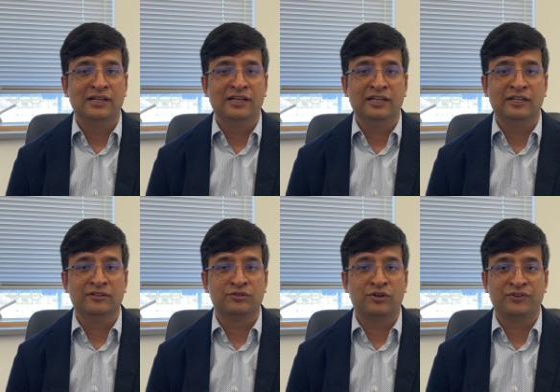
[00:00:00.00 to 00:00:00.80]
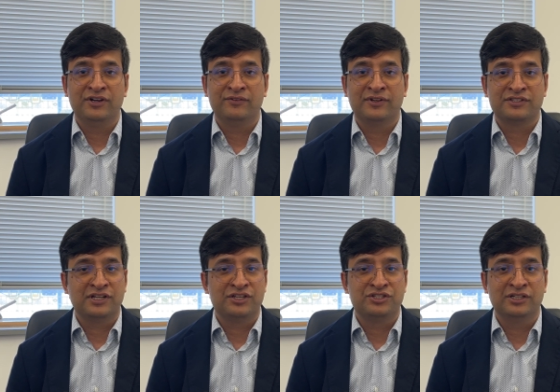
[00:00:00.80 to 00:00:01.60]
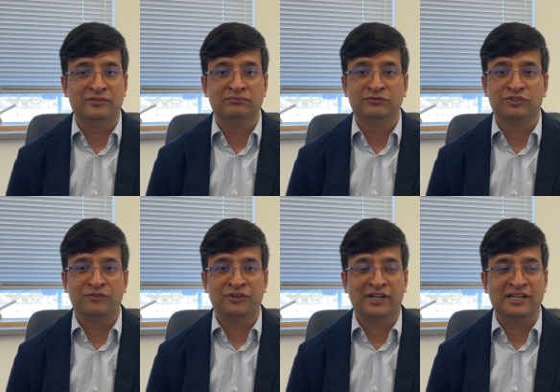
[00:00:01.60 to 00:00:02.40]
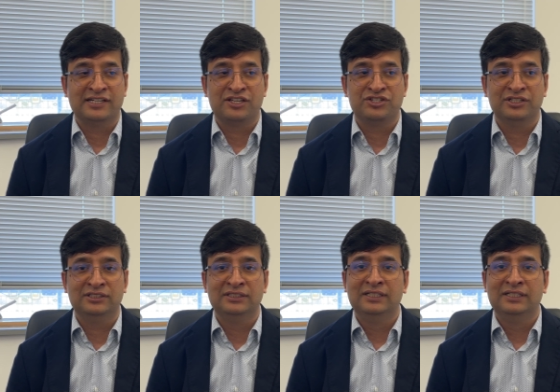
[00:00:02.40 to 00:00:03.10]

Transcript: in software infrastructure, software architecture,